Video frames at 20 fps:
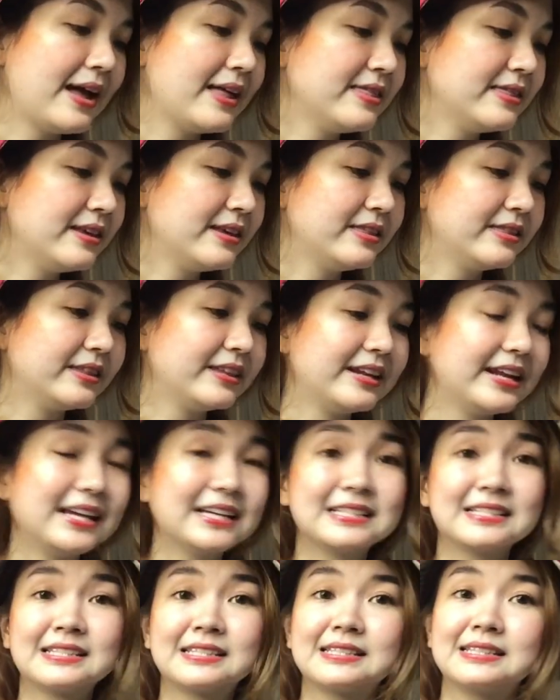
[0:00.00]
And then the
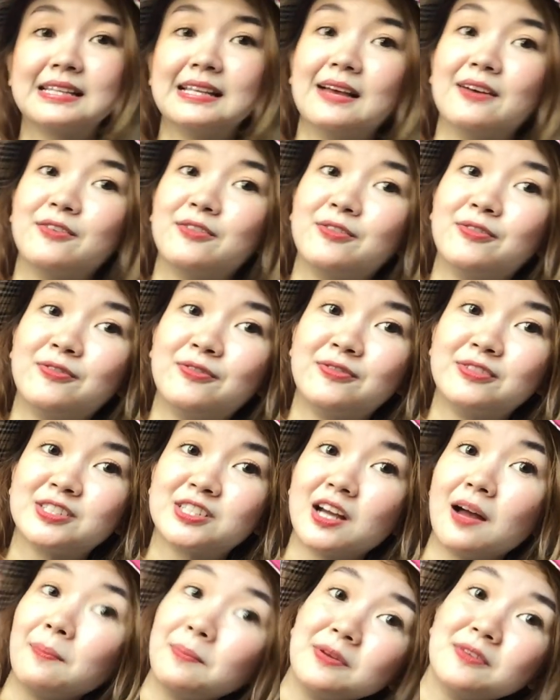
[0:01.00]
next
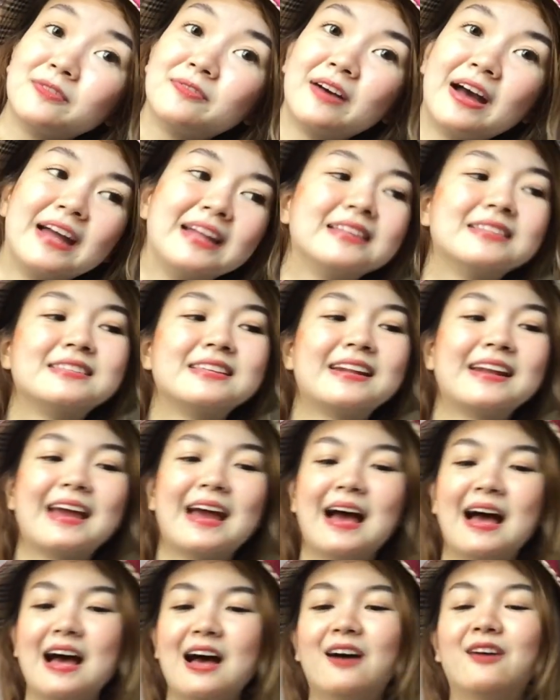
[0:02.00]
Shopee finds that I
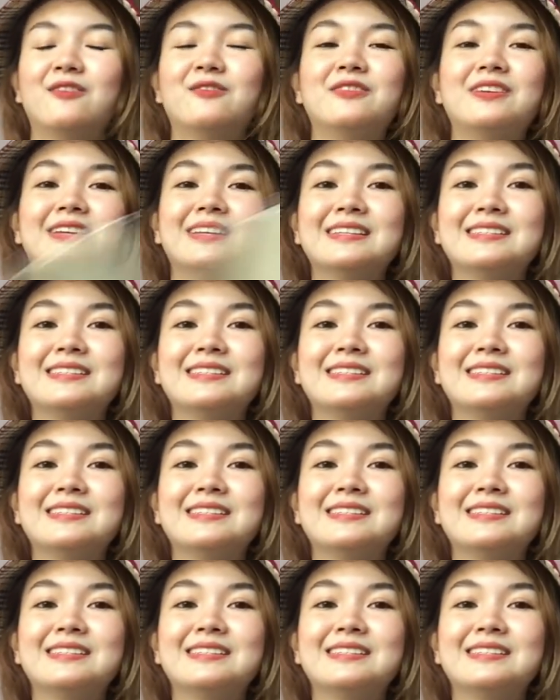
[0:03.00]
have